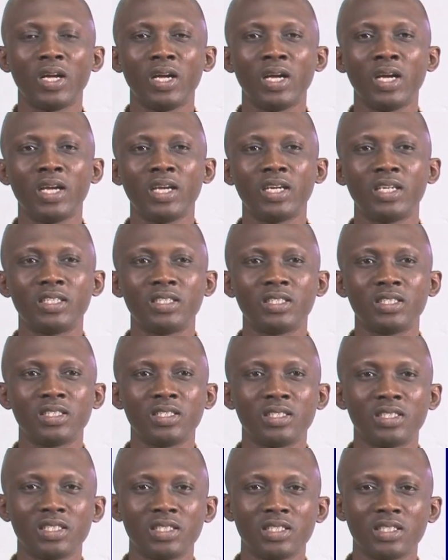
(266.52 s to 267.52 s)

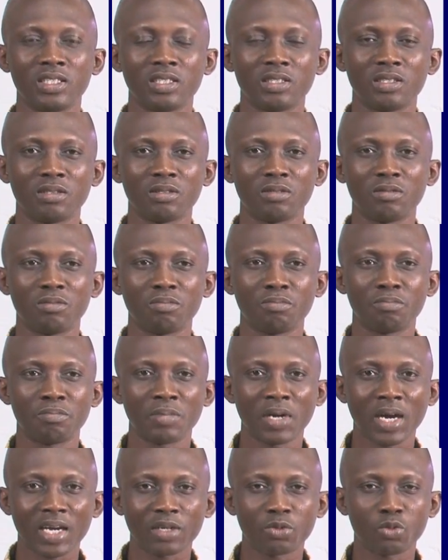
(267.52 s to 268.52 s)
and the
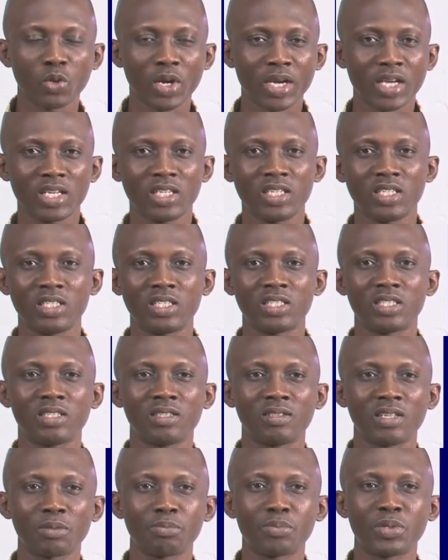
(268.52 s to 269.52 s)
bad ways
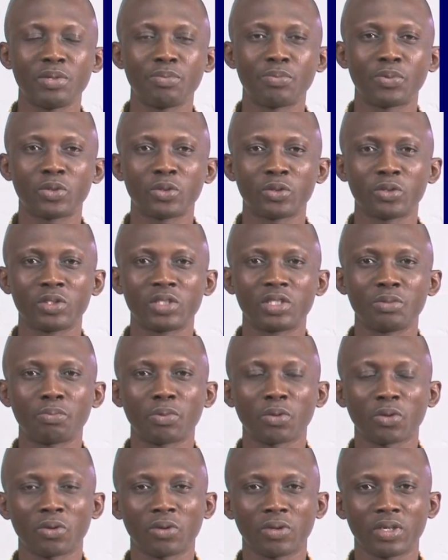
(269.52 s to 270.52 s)
that people
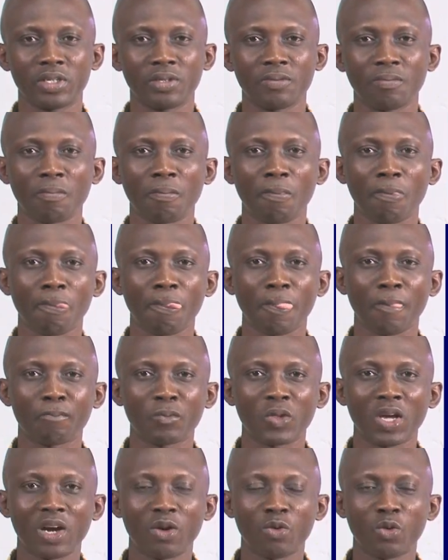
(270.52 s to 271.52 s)
deploy
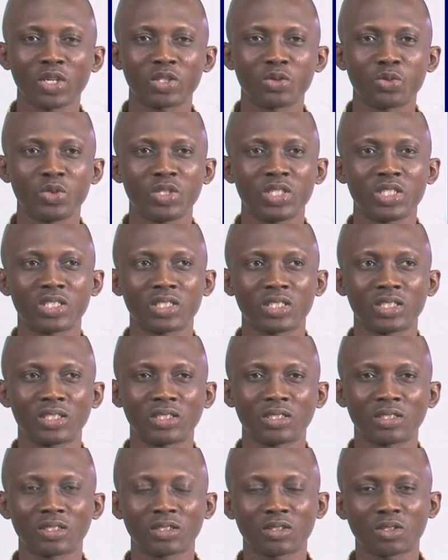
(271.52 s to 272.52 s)
are what we
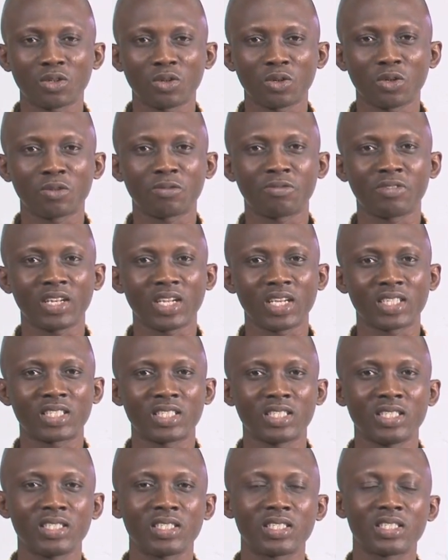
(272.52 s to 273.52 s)
shall call
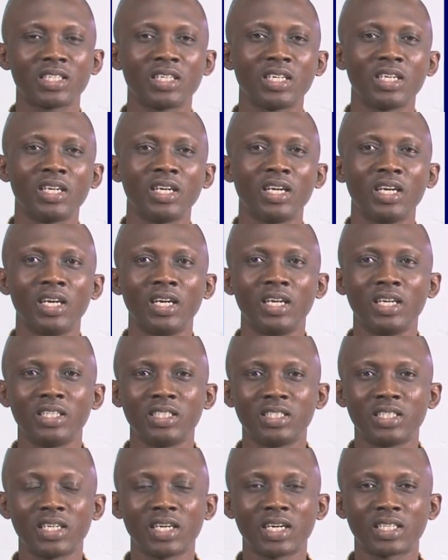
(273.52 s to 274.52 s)
fallacies,
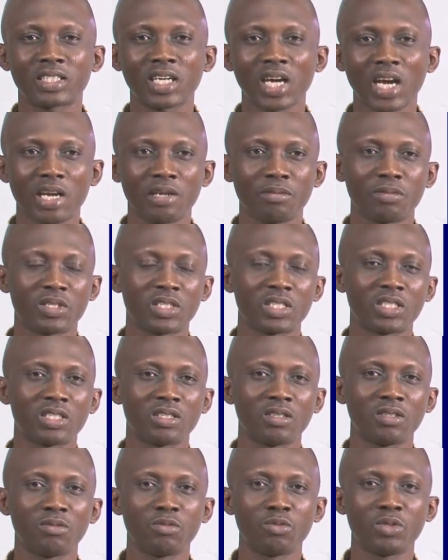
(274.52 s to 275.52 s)
and there are types.
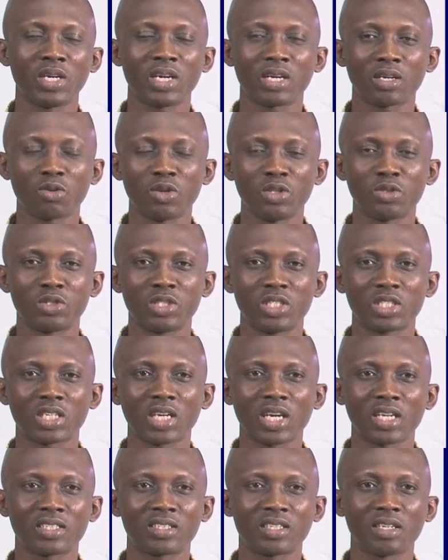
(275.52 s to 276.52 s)
We are going to
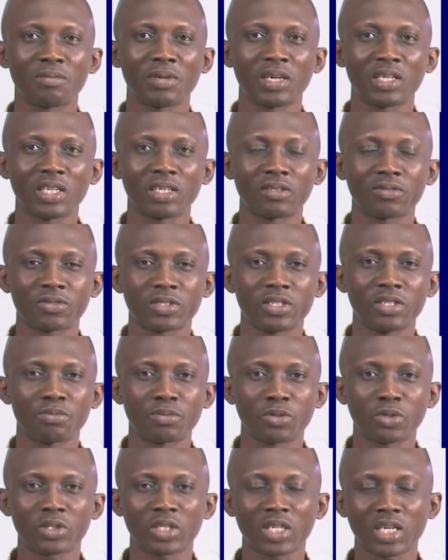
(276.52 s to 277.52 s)
discuss them under 3
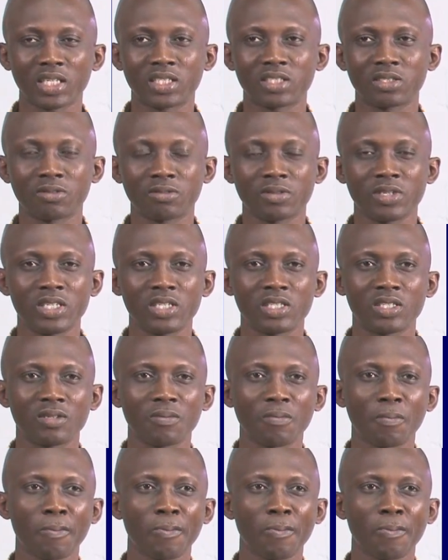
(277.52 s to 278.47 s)
broad categories.